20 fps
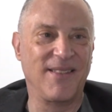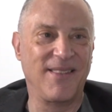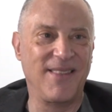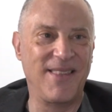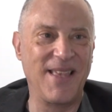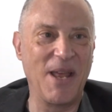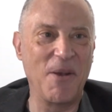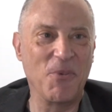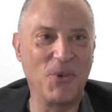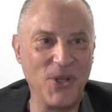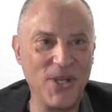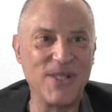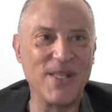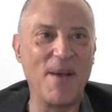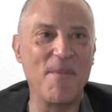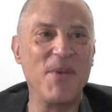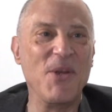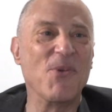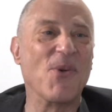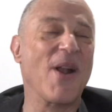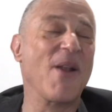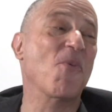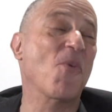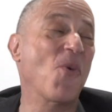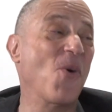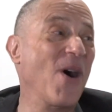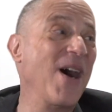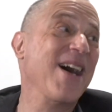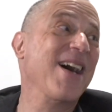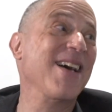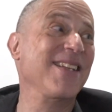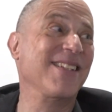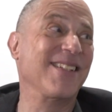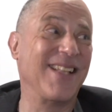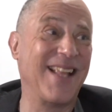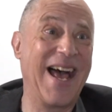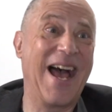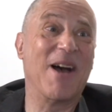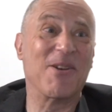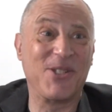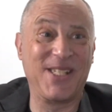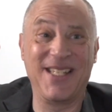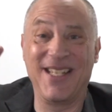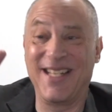Then will you let me run one lousy